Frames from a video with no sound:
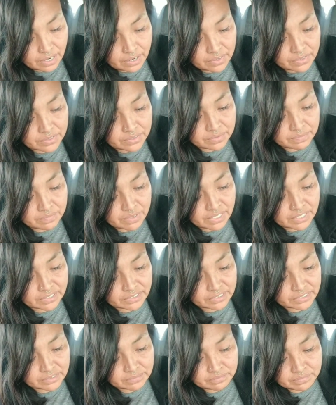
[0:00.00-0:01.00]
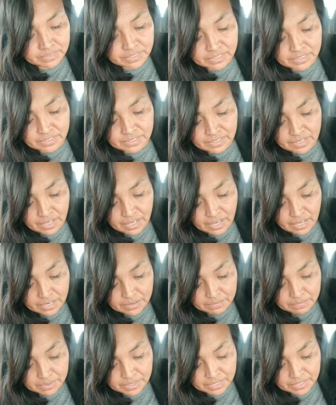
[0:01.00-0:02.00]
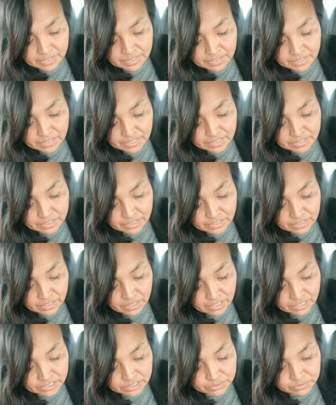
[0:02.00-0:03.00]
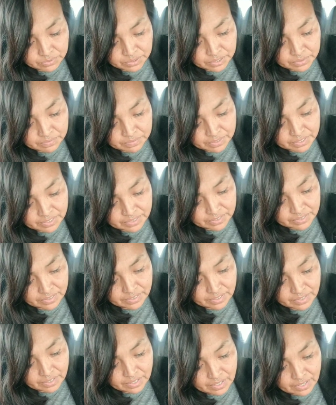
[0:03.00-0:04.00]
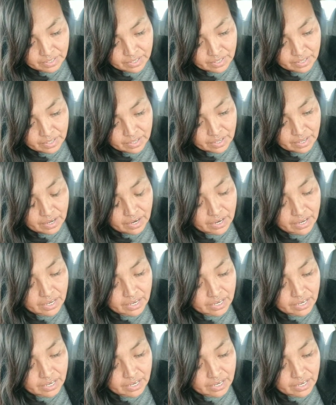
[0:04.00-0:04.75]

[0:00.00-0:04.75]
other medicine men had been in the lodge with me. I